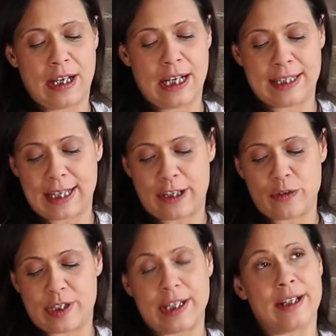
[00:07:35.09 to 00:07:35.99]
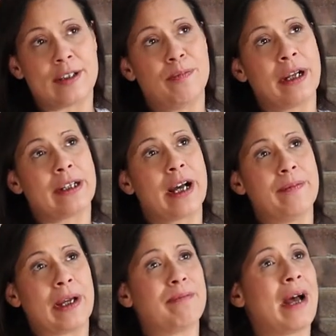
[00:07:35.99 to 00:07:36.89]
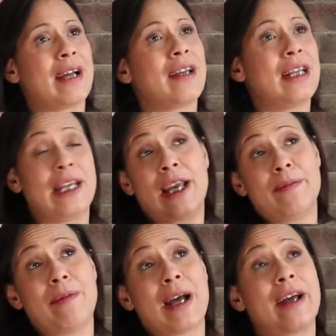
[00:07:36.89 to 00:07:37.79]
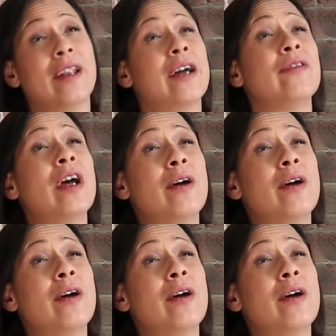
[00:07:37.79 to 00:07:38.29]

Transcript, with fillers: it's like you see his blood coming back he came back alive